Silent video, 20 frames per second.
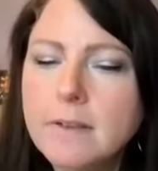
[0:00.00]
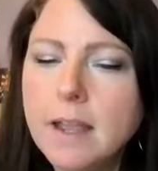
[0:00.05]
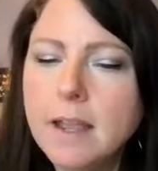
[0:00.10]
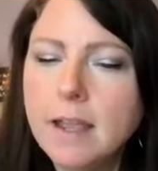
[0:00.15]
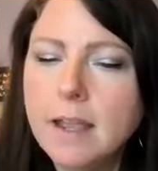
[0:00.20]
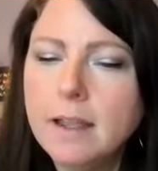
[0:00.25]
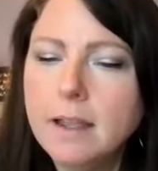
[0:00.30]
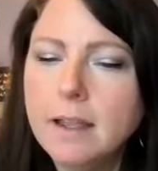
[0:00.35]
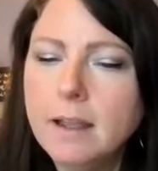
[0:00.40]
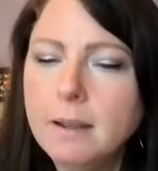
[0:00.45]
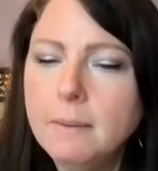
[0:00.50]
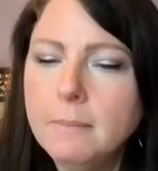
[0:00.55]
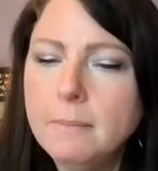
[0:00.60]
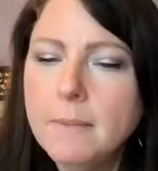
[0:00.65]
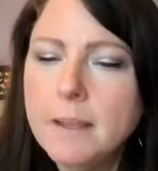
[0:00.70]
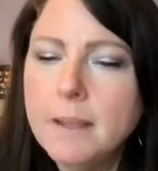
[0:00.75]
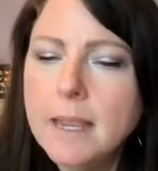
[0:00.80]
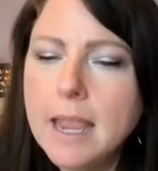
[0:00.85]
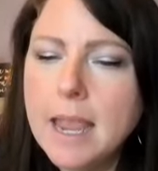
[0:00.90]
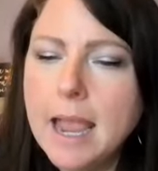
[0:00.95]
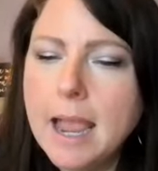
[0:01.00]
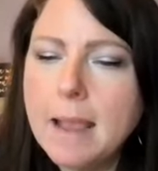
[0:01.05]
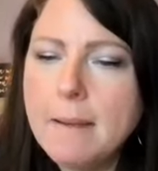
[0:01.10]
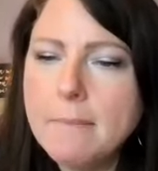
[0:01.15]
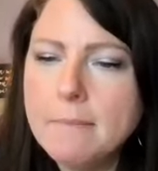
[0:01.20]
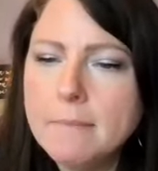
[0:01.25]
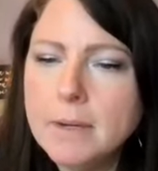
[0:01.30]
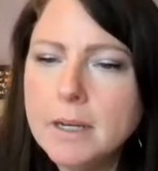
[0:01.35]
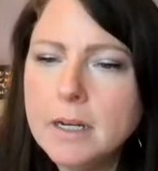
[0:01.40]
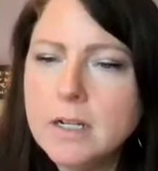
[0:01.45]
I'm
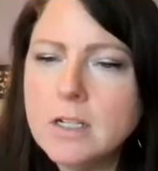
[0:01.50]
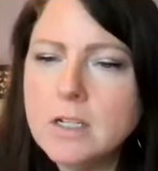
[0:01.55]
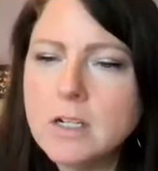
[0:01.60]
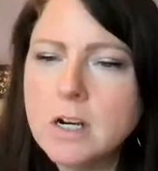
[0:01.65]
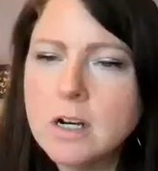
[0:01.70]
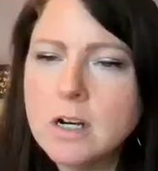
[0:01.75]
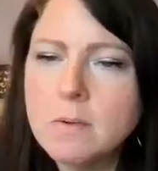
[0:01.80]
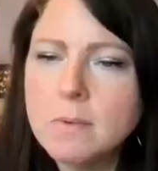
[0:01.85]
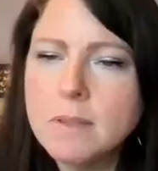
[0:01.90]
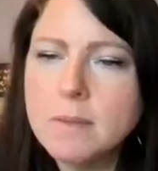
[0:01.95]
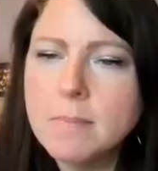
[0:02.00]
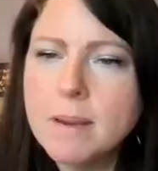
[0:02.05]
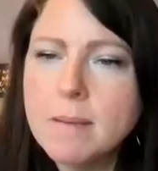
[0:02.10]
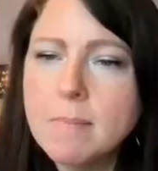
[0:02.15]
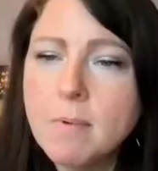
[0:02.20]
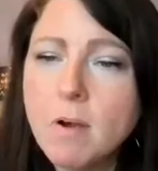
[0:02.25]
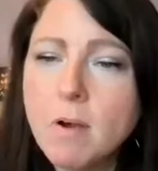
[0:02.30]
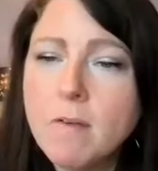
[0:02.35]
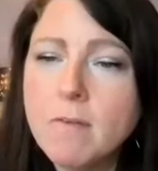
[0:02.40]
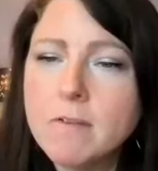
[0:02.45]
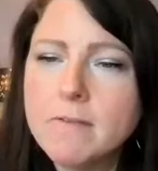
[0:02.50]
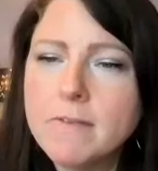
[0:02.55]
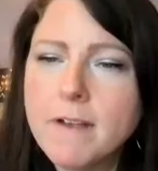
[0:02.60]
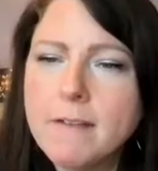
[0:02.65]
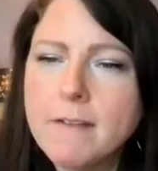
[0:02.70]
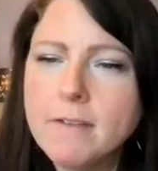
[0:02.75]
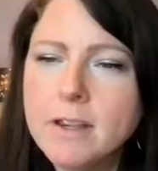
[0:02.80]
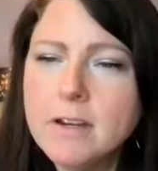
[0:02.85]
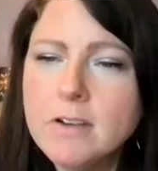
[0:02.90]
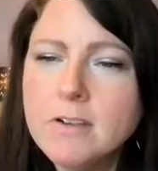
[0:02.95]
going to start with the people over
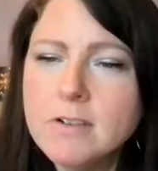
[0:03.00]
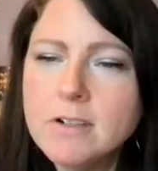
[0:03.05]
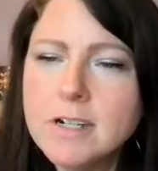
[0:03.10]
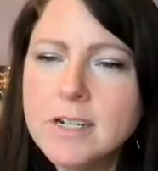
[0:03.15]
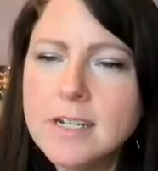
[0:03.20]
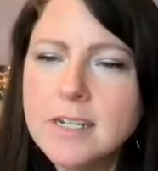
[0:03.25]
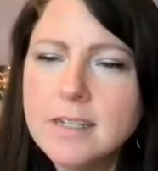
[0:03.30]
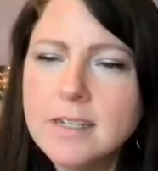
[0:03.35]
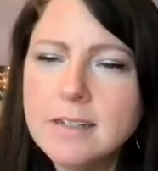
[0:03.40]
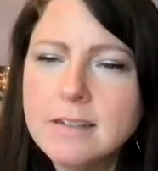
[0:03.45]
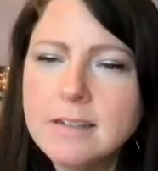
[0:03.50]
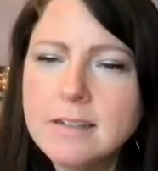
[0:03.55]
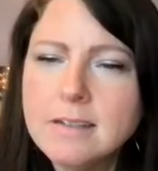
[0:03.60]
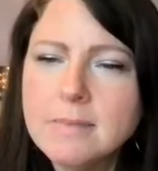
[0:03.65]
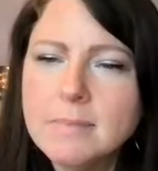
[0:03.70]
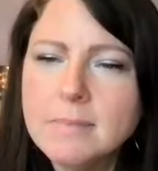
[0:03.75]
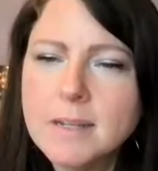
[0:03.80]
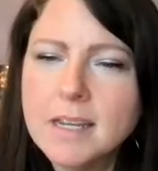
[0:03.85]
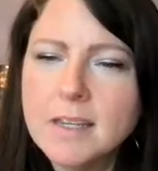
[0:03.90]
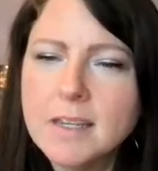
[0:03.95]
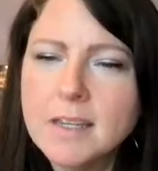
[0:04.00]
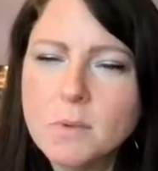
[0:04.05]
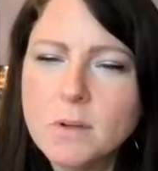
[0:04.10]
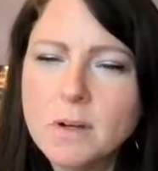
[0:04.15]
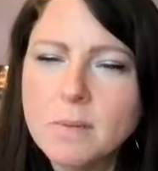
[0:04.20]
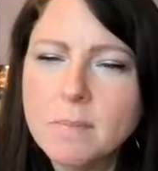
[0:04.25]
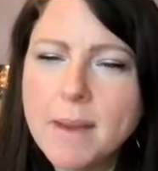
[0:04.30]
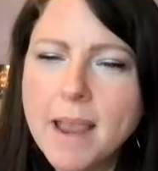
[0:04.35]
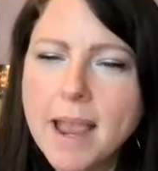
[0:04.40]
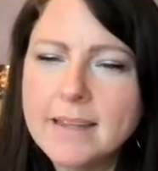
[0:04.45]
500 because
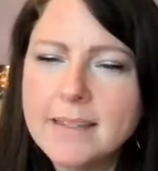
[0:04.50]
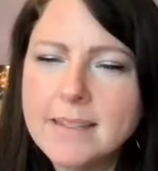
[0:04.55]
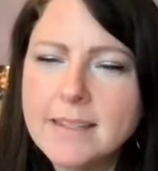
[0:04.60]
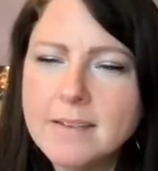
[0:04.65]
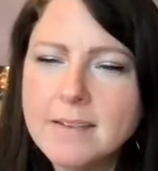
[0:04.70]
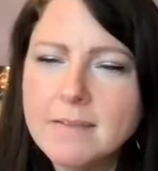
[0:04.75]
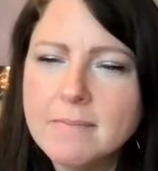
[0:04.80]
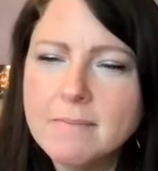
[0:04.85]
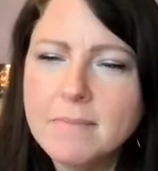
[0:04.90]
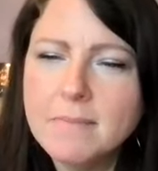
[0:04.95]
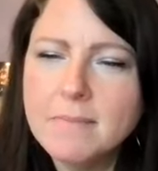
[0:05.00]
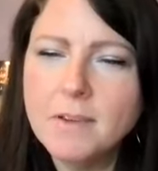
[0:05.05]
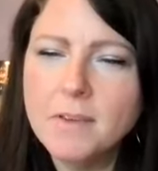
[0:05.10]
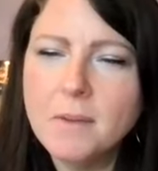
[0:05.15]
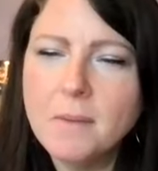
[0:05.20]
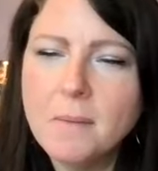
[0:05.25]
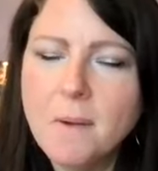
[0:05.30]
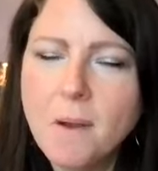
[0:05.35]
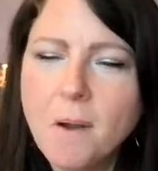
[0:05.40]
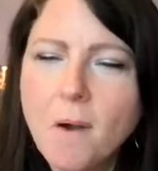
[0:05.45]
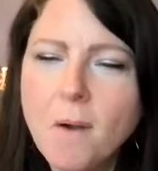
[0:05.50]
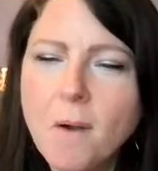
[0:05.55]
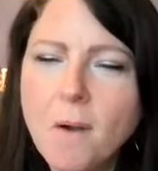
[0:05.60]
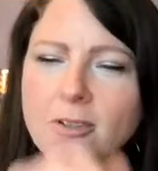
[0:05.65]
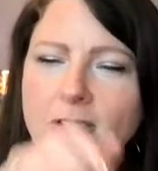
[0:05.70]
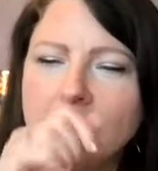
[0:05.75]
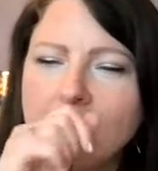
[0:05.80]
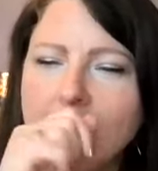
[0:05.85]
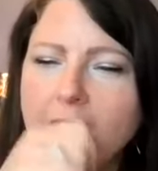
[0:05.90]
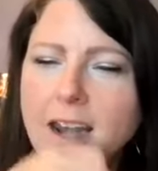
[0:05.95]
we're past the middle of the, oh,
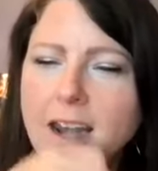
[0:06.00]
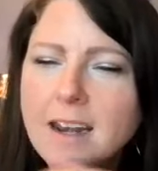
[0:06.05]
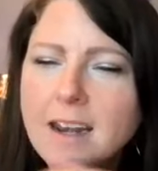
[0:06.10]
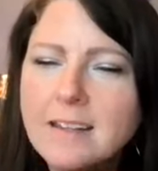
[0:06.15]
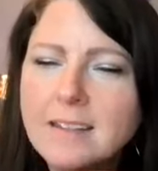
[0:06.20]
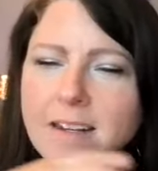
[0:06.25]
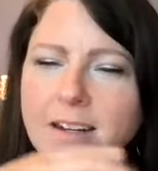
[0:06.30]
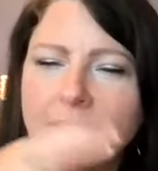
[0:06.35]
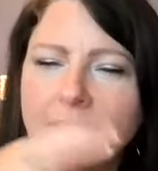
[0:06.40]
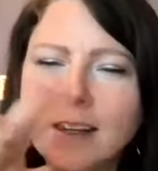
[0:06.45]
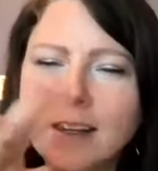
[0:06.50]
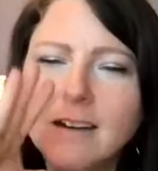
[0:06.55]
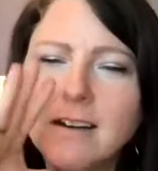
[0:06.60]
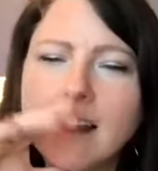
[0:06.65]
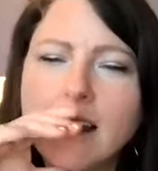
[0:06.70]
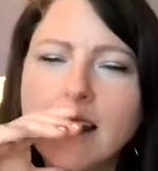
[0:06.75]
Shannon's going to get an